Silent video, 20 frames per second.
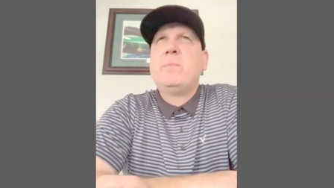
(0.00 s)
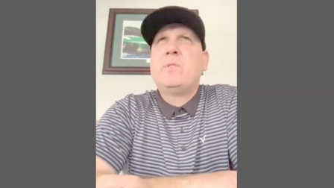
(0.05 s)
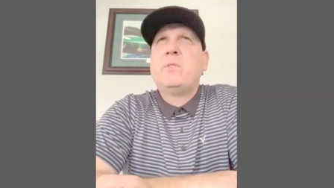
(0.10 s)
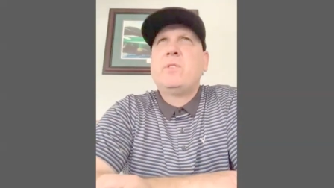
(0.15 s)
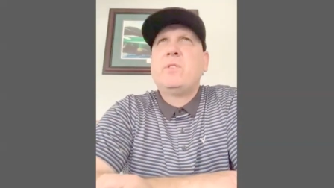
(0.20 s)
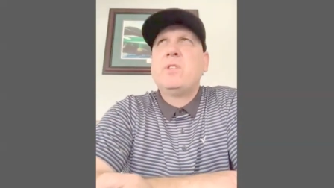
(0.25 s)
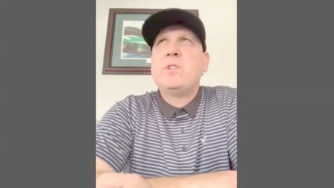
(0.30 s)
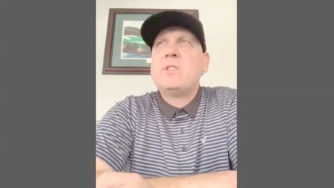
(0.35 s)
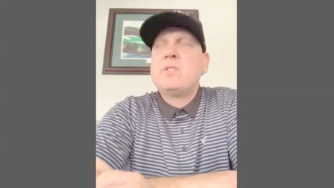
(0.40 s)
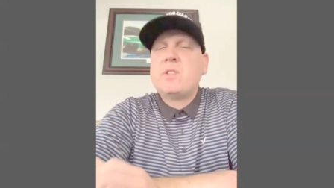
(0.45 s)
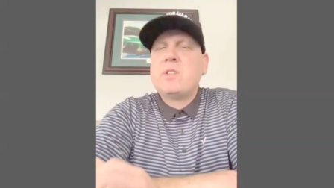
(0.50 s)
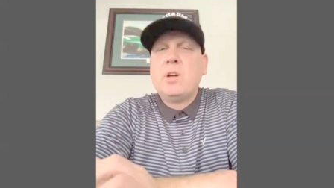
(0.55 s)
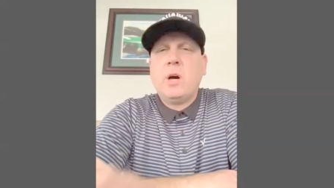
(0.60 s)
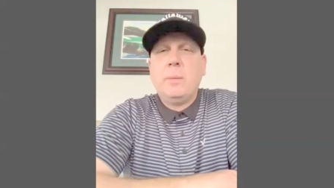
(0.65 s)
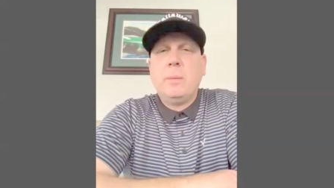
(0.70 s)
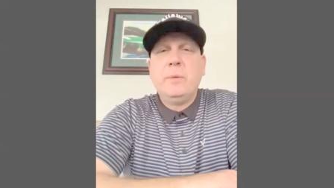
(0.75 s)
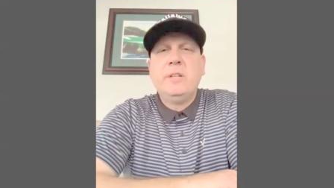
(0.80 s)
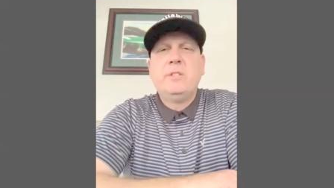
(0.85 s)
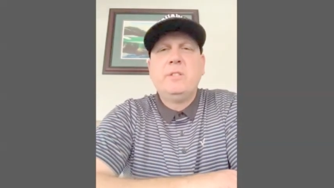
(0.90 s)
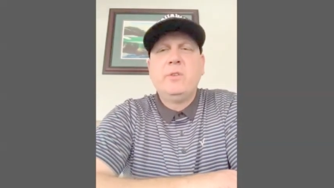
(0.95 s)
just
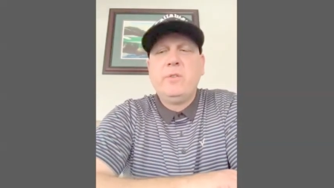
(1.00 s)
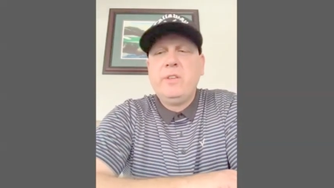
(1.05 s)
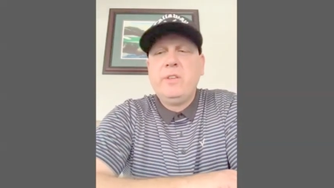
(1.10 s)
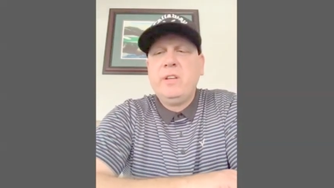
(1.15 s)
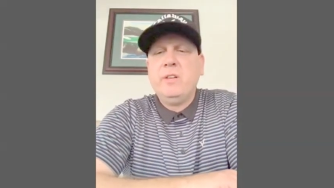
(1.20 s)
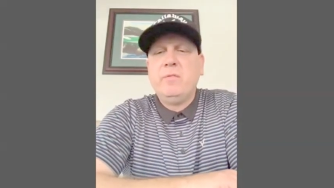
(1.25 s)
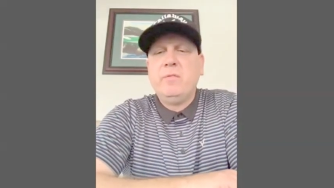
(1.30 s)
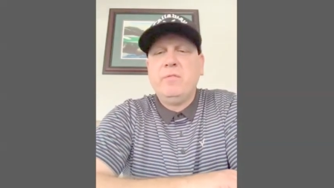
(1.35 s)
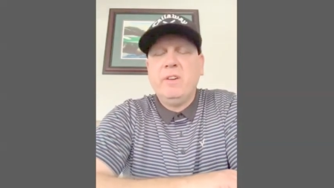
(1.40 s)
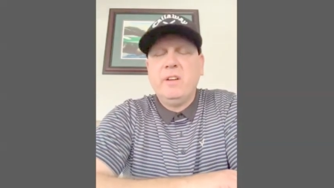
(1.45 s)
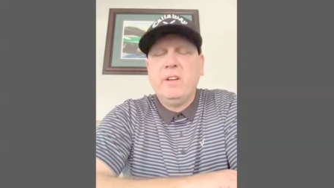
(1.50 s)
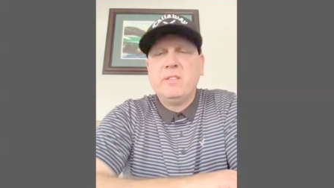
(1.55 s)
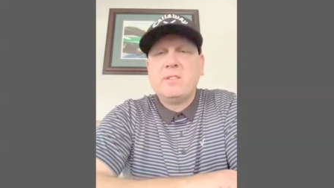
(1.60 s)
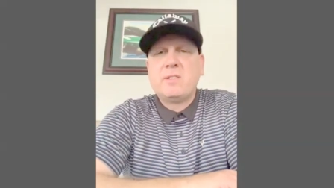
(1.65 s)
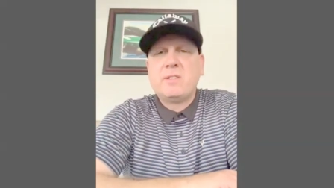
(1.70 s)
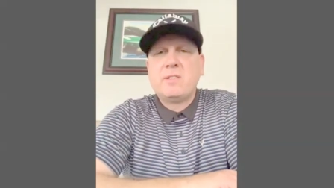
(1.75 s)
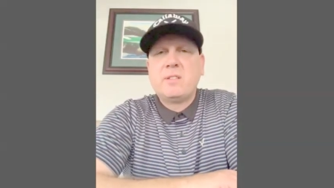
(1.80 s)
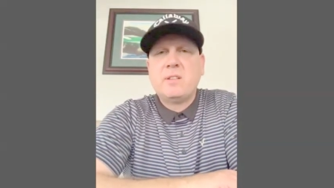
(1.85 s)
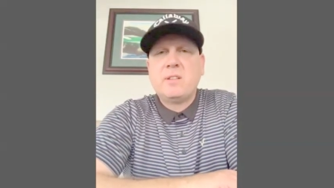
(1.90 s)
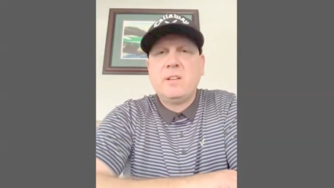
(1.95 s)
coming to the
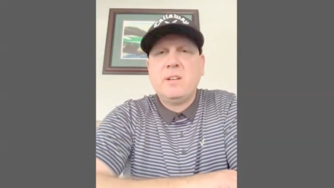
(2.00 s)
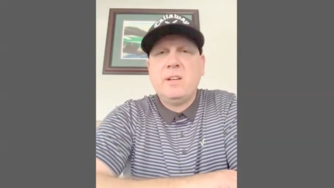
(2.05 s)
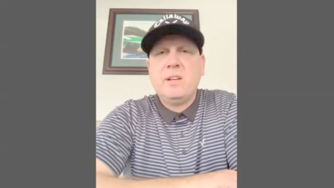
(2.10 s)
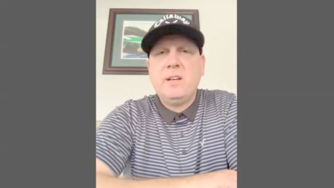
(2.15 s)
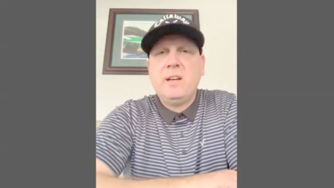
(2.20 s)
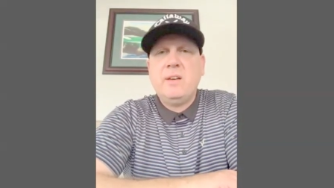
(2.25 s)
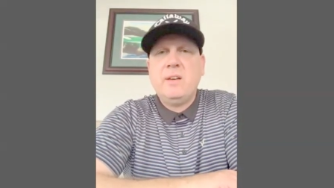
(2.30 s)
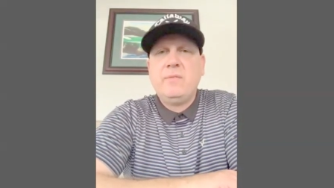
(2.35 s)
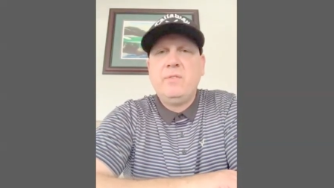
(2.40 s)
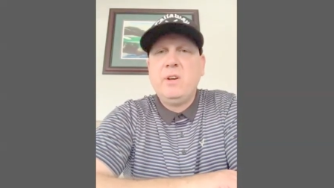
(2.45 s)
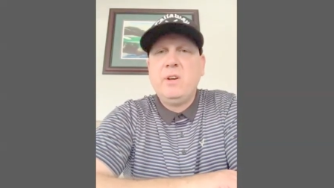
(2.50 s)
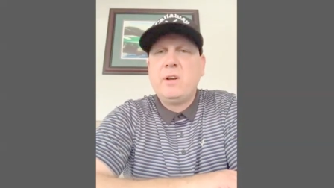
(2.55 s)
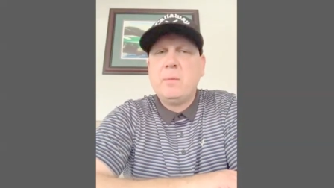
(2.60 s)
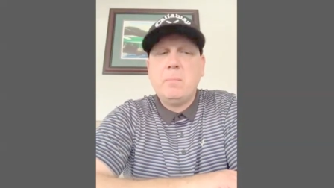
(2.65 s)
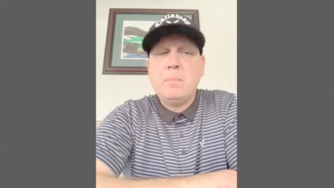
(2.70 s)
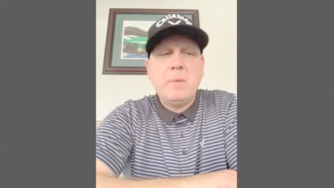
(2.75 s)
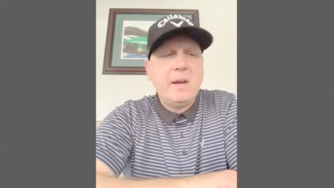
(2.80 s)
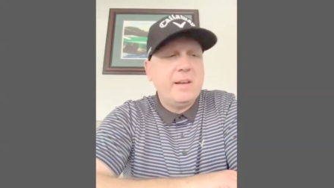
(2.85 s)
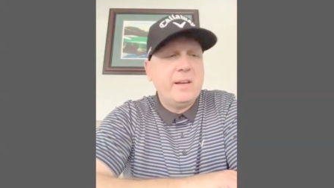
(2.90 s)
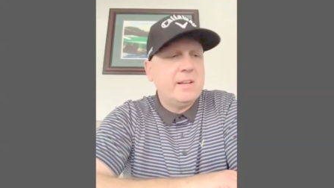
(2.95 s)
events, if you
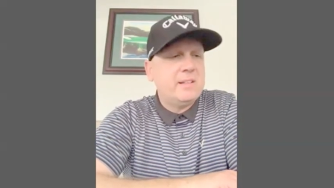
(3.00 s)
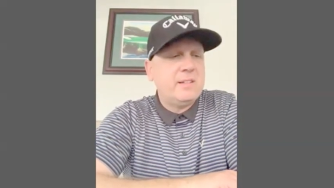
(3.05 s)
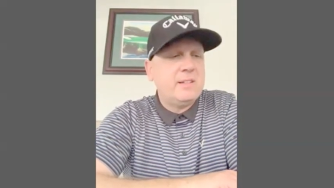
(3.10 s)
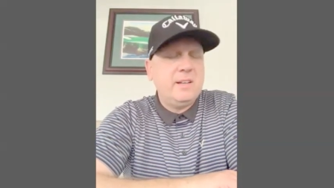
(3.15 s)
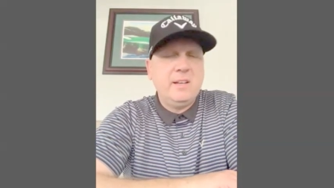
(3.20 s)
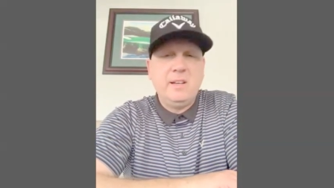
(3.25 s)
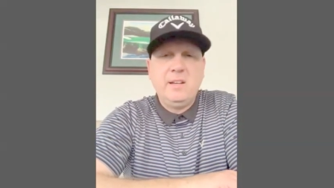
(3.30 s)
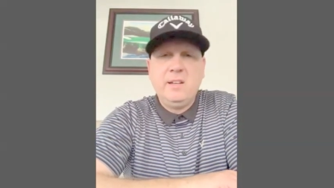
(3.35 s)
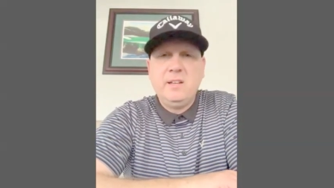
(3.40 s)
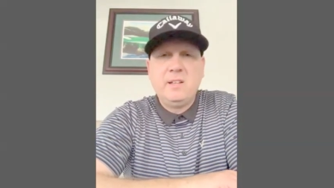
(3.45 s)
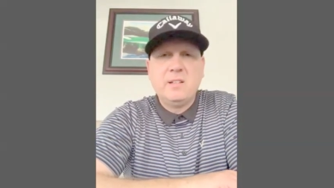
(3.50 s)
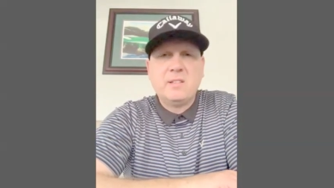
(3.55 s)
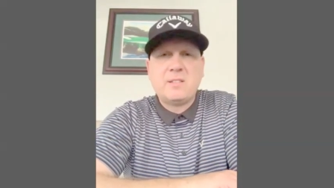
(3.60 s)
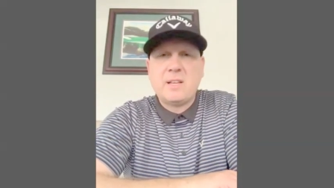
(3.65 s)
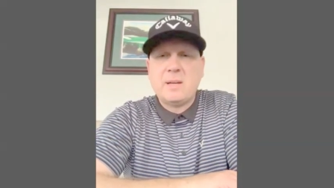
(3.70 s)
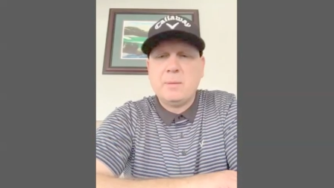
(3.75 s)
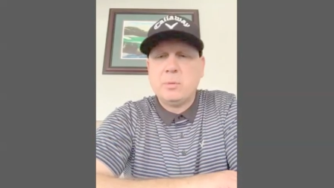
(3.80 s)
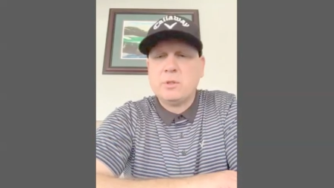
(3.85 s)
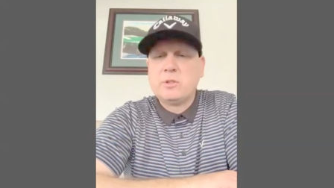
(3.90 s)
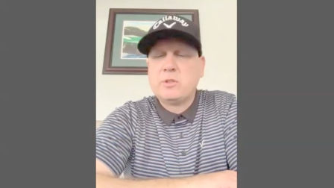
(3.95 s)
can make it to any
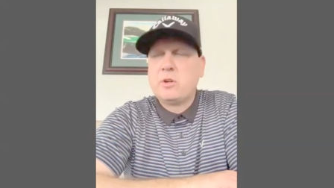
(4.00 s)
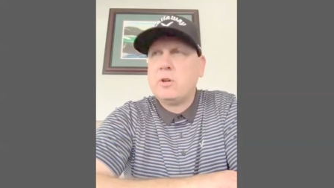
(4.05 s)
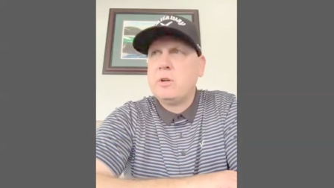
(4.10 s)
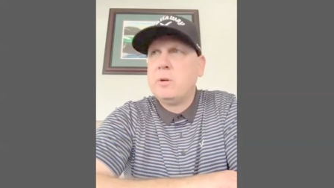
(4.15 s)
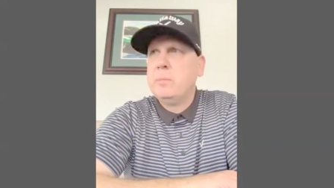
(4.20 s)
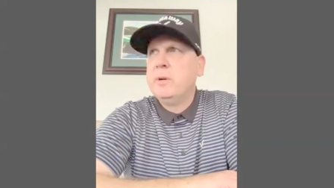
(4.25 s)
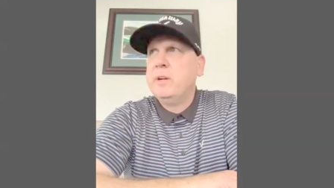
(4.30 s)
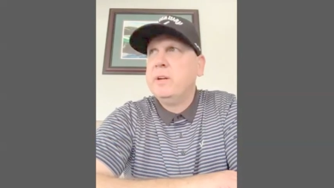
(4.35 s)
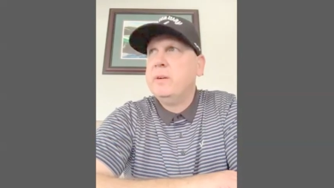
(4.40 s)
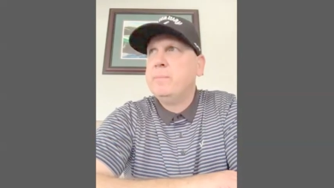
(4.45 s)
disabled tournament,